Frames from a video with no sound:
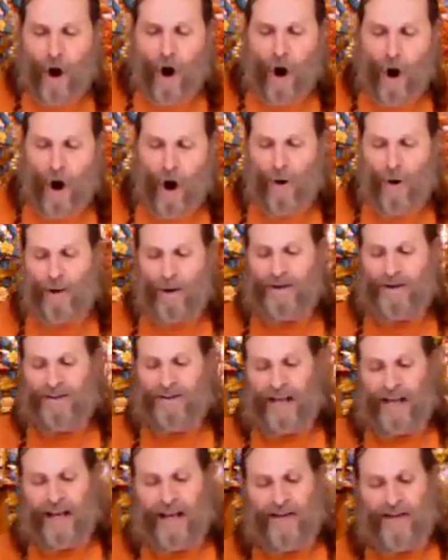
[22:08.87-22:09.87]
Always
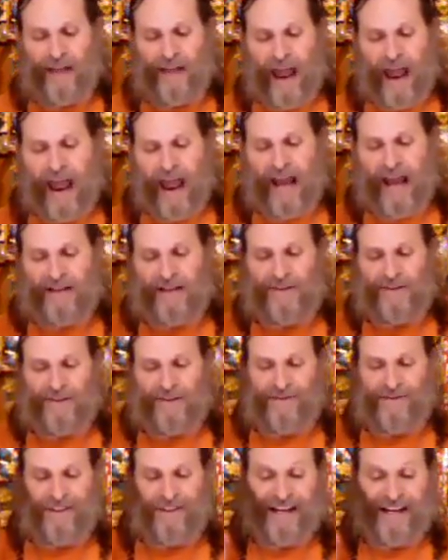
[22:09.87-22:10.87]
stay in the hands
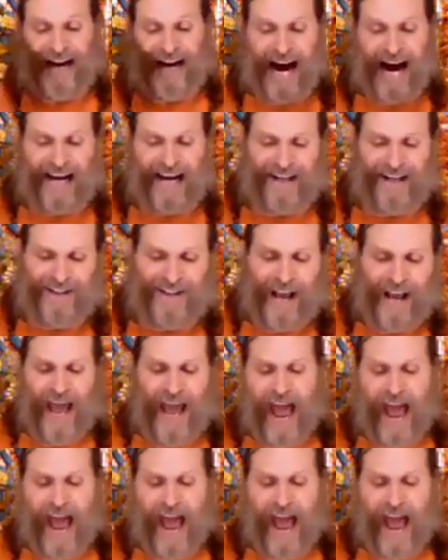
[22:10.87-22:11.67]
of the goddess.